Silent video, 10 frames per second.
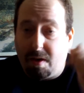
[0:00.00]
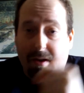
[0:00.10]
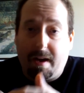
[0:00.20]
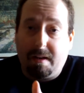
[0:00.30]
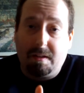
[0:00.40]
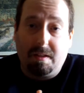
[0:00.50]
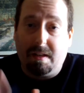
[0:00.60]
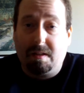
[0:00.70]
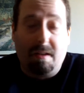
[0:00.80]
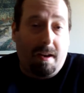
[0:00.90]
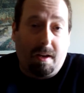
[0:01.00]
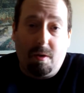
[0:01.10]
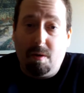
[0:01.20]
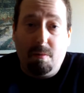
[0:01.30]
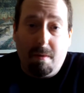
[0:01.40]
You're not going to see a Sonic
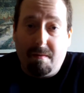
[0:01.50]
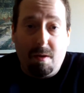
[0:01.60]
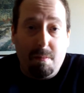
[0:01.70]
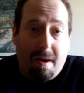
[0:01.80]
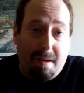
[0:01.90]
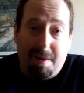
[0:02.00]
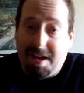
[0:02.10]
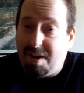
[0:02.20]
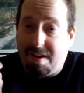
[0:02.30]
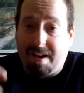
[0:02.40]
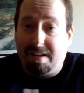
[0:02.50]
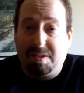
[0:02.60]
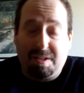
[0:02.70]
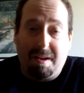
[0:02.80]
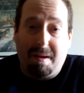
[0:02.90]
2 review by me. You're not going
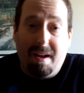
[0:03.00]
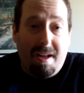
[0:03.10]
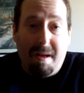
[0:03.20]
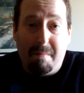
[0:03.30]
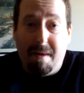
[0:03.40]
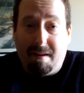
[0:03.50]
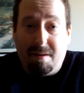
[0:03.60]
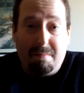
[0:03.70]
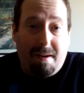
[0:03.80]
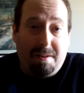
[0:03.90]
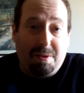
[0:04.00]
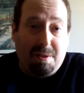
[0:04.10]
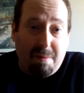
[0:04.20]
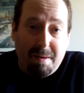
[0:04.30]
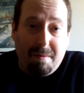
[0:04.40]
to see a Mario
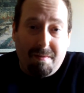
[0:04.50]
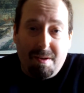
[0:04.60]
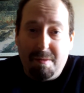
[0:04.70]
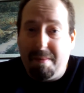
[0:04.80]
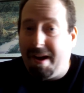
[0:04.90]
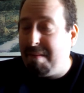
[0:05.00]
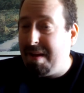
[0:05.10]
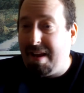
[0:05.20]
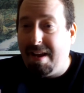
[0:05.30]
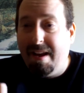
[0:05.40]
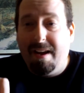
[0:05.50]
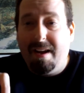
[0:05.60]
Brothers 3 review by me,